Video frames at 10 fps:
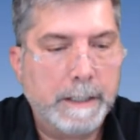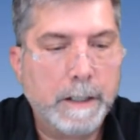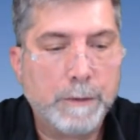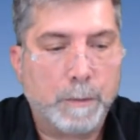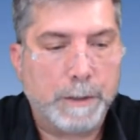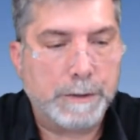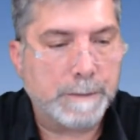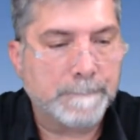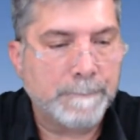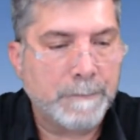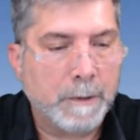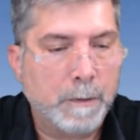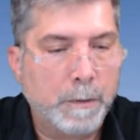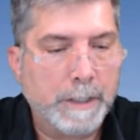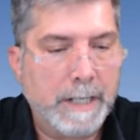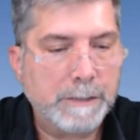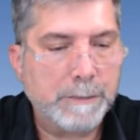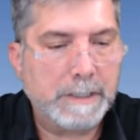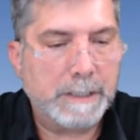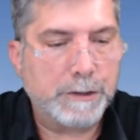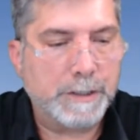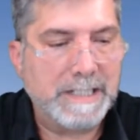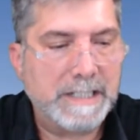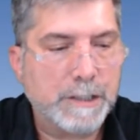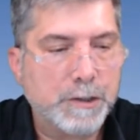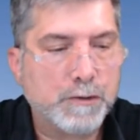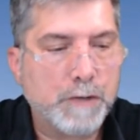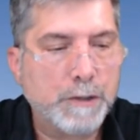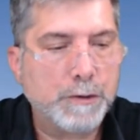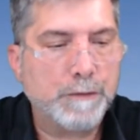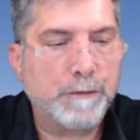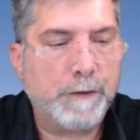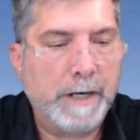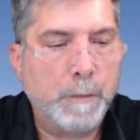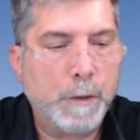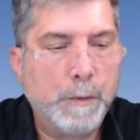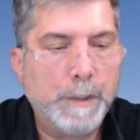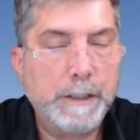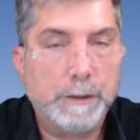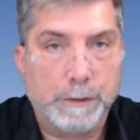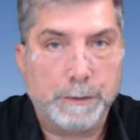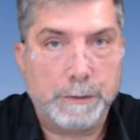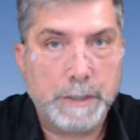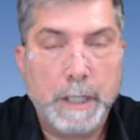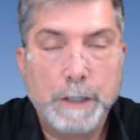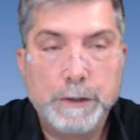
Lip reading: In other words, organized religion is the structured framework we use